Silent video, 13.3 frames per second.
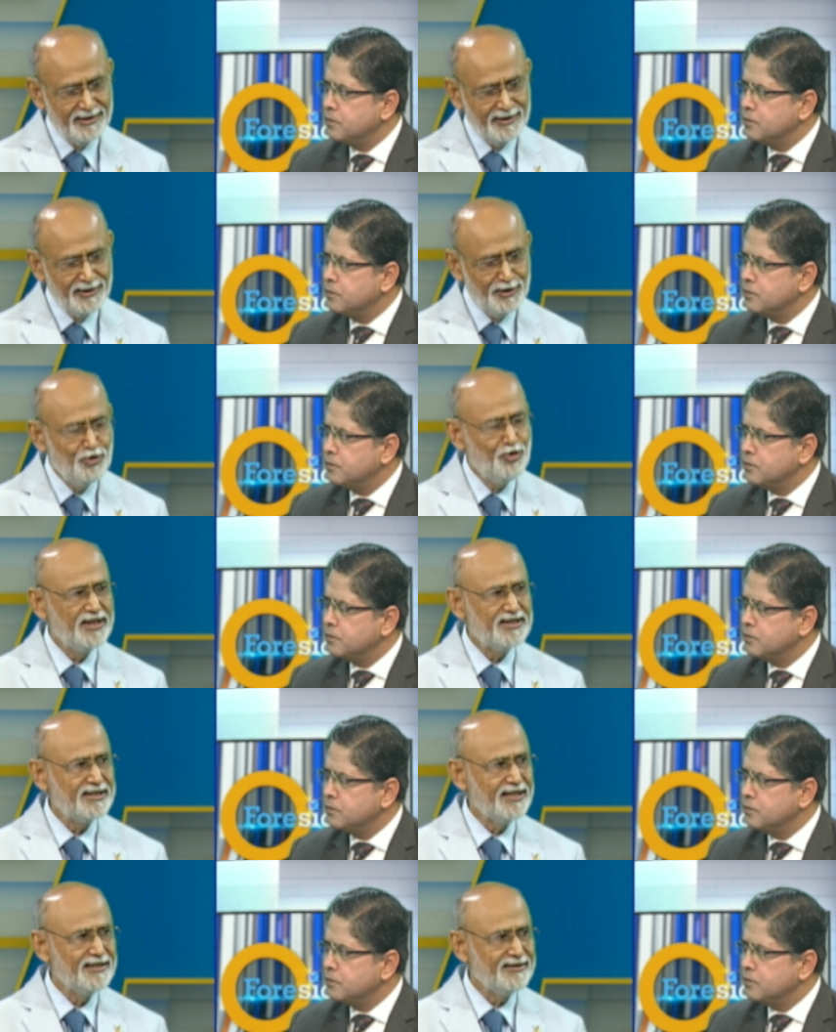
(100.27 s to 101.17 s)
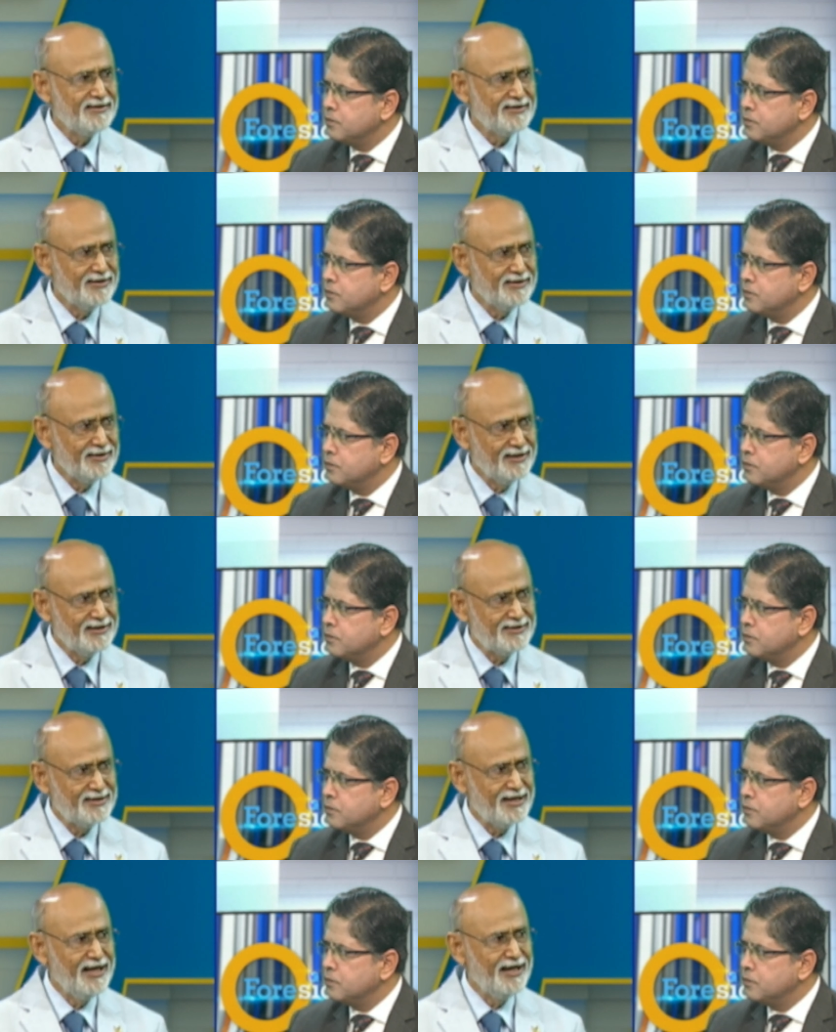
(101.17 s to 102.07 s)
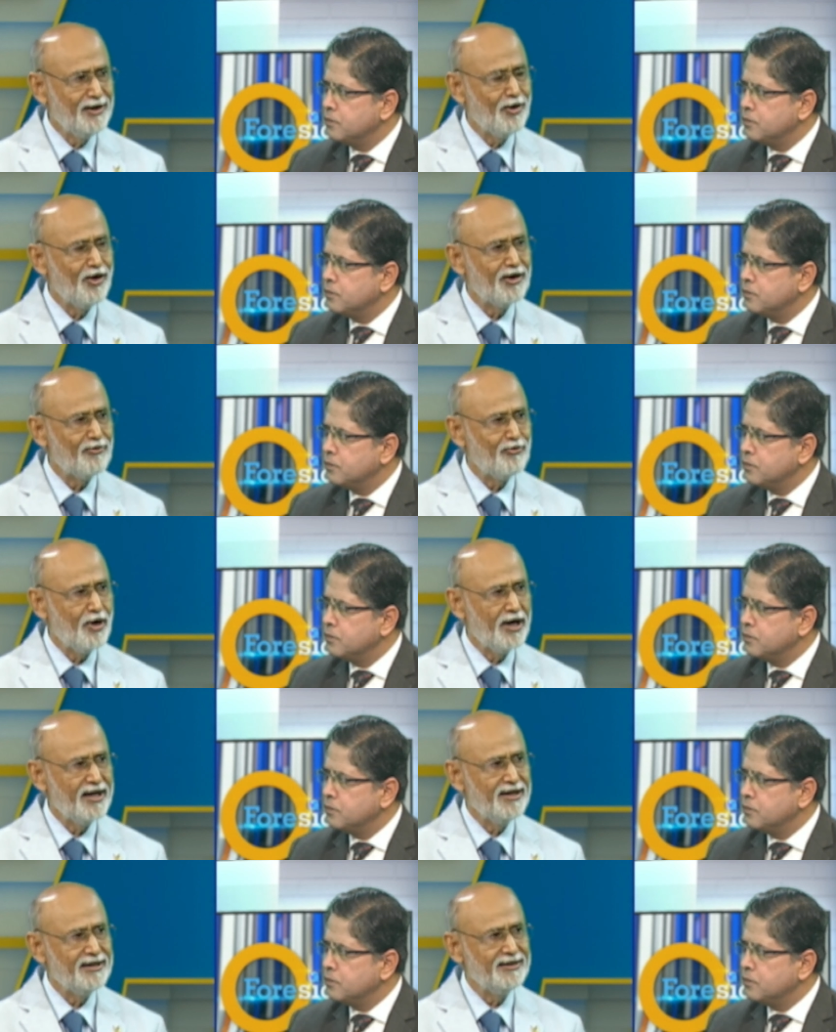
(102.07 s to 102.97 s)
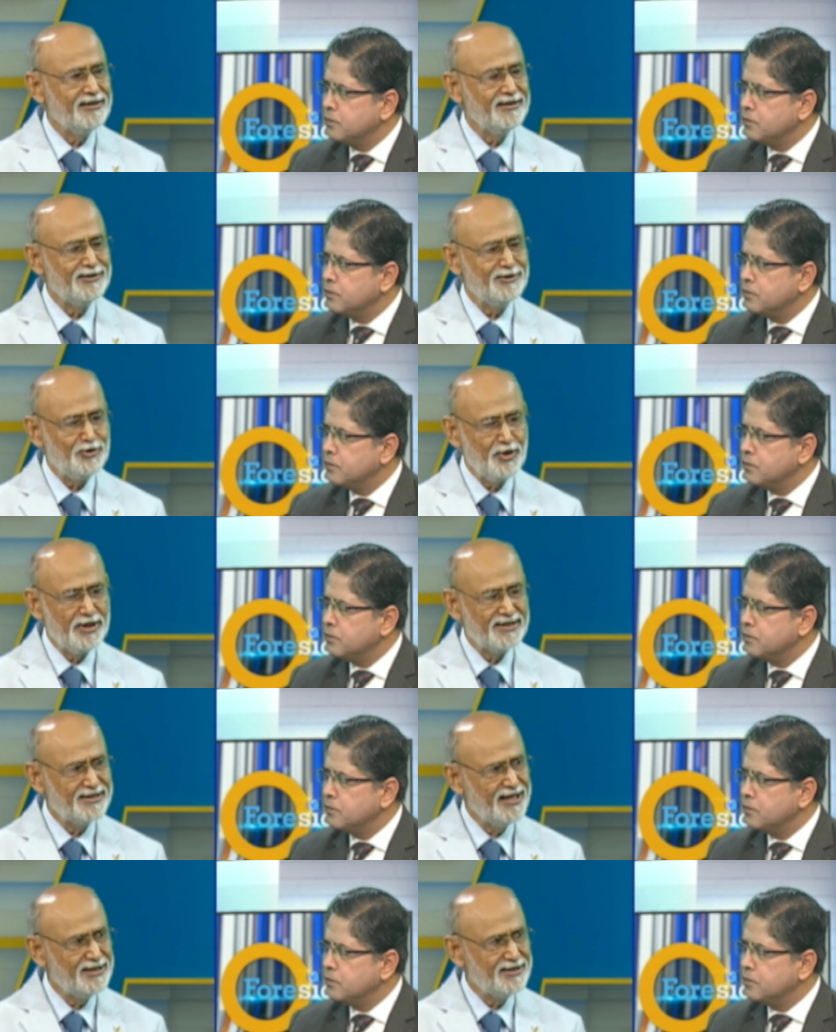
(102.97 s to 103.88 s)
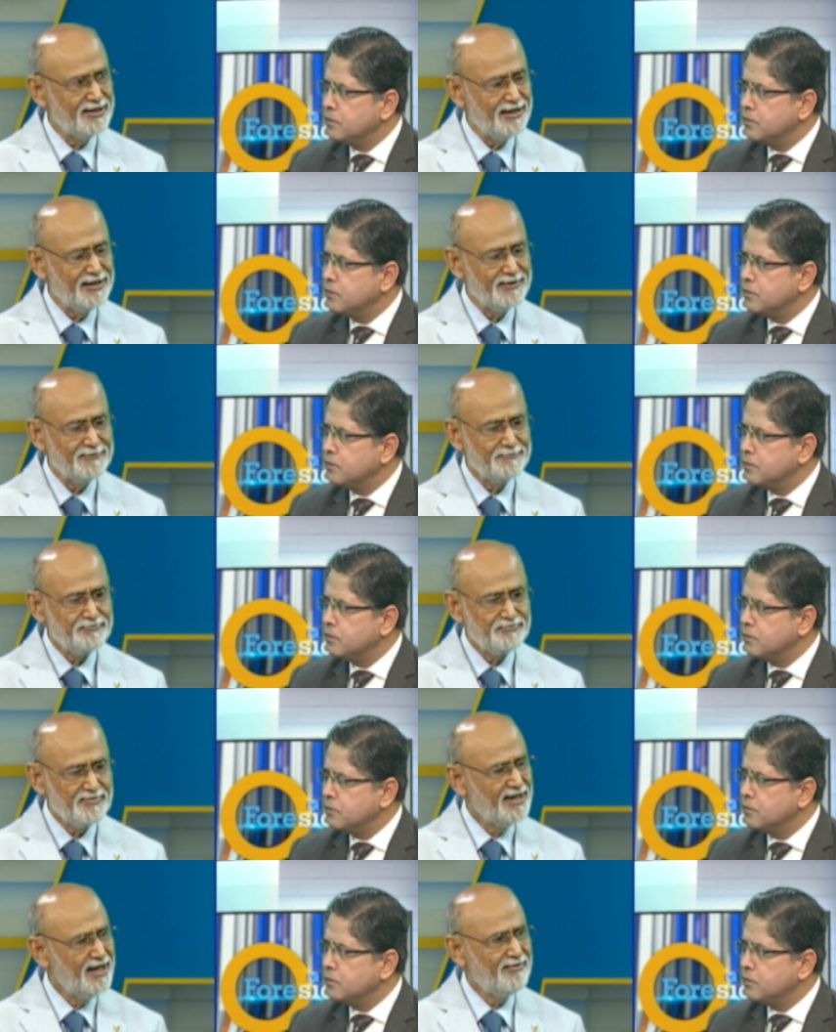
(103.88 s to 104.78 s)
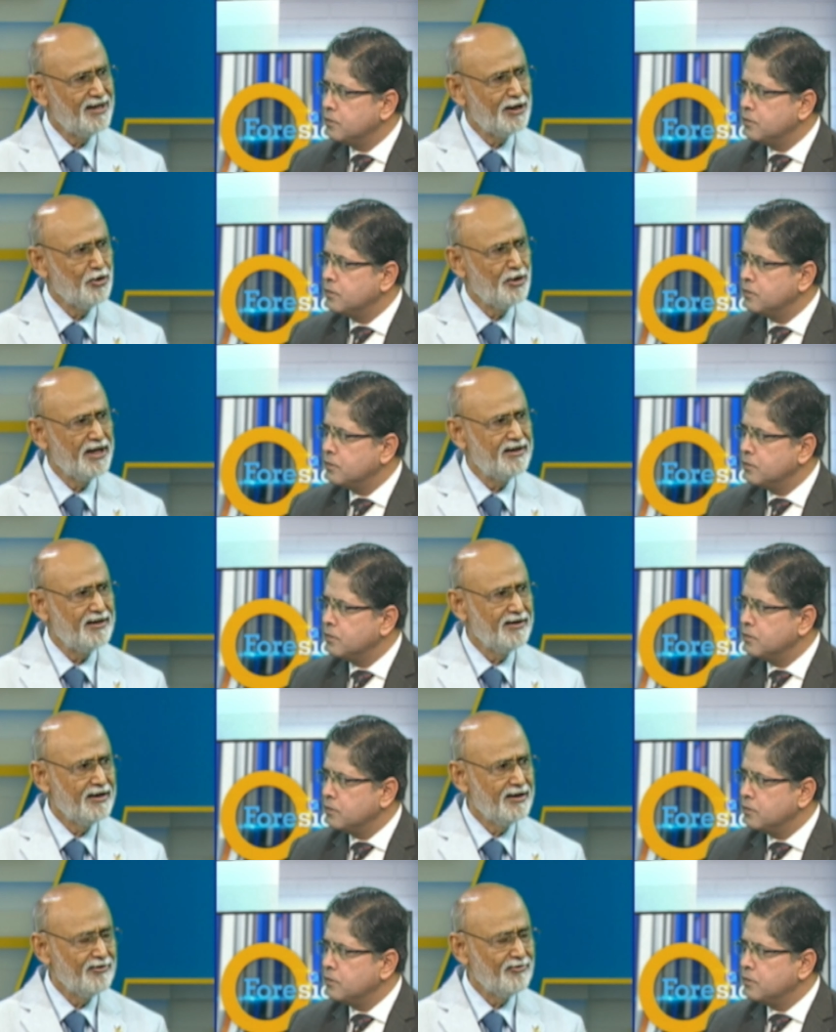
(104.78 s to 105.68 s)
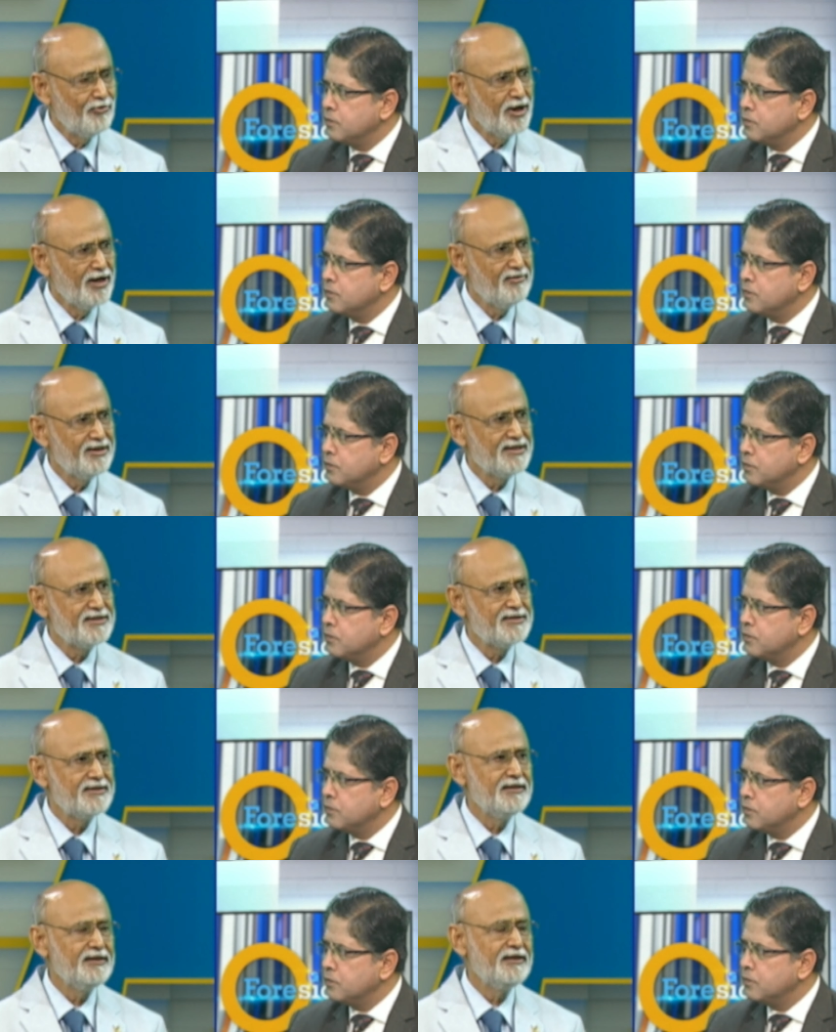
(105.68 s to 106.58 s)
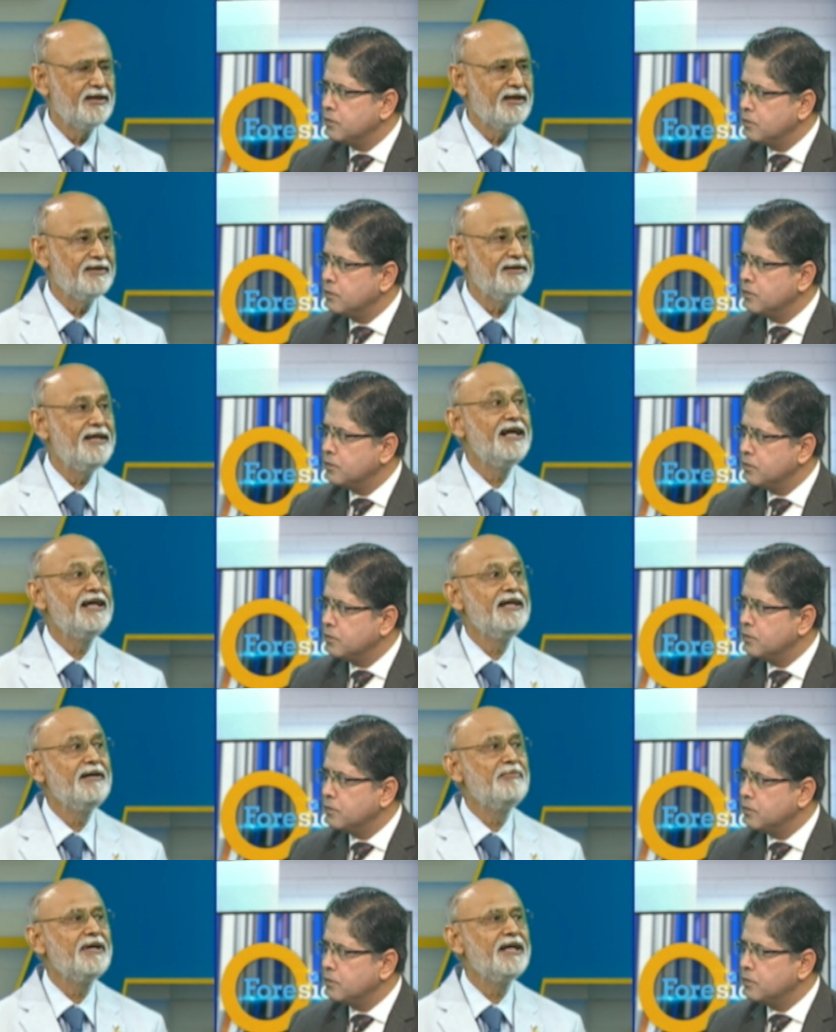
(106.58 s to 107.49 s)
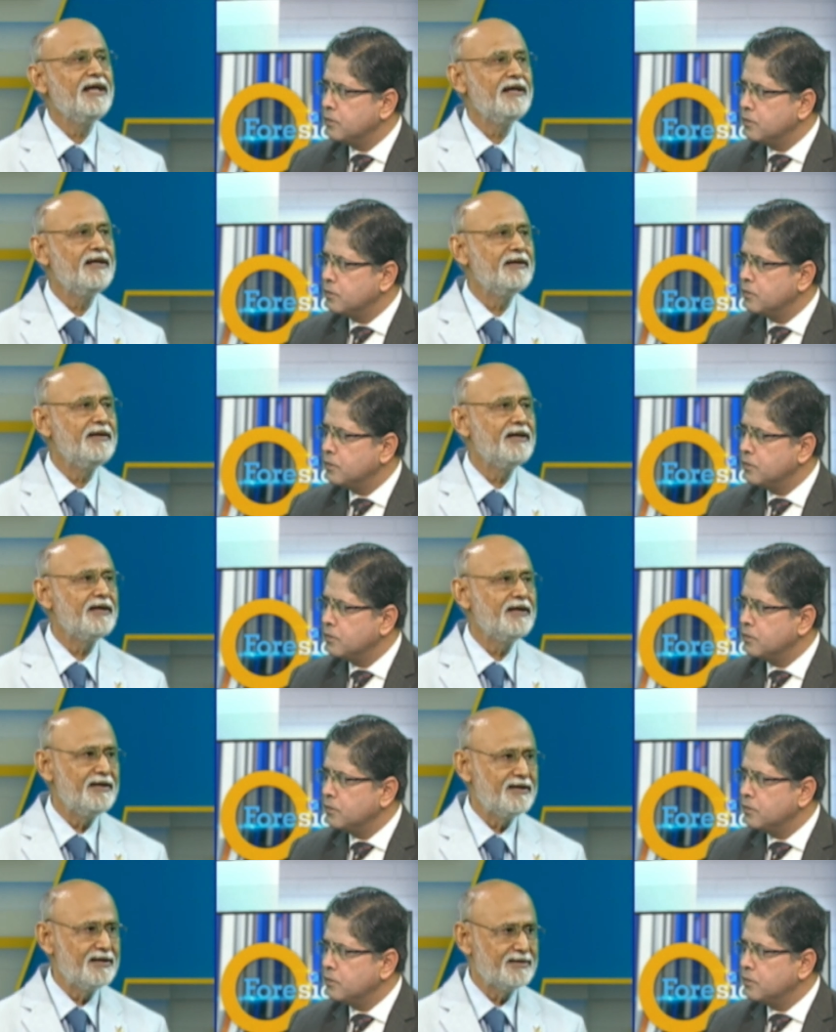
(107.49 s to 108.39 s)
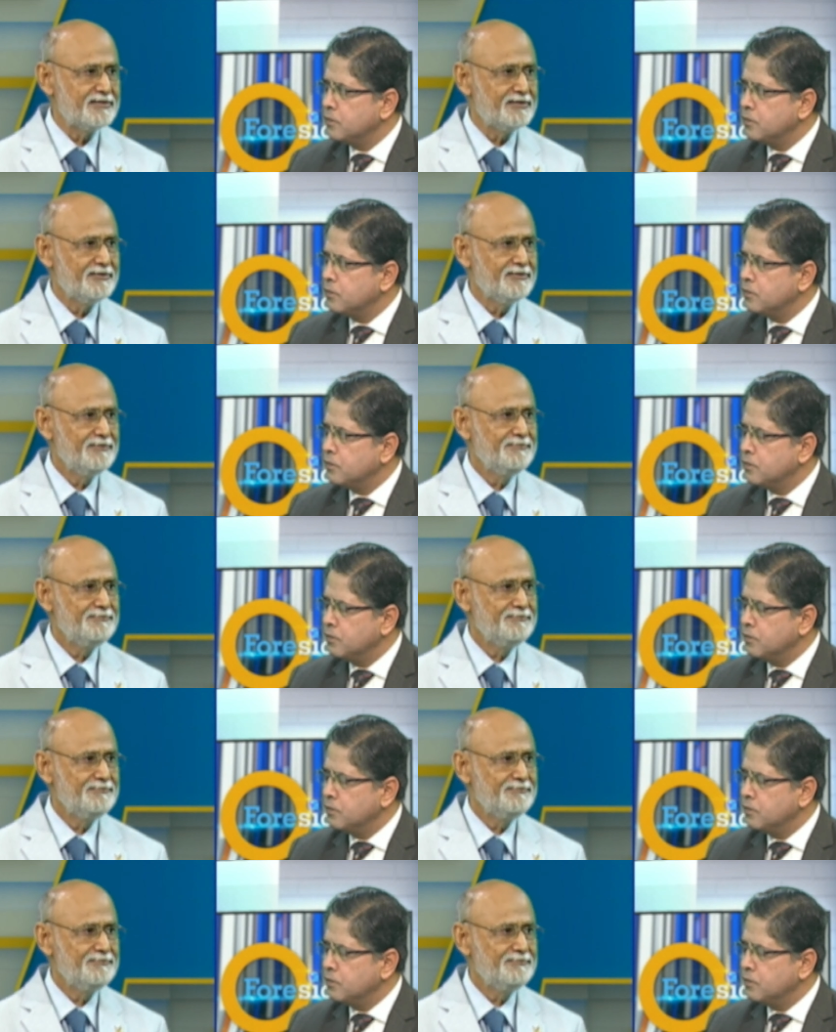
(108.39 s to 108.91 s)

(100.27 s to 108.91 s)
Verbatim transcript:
Speaker 1: USA is saying or why is US sanctioning. They will do it whatever is they deem in their interest. Hmm.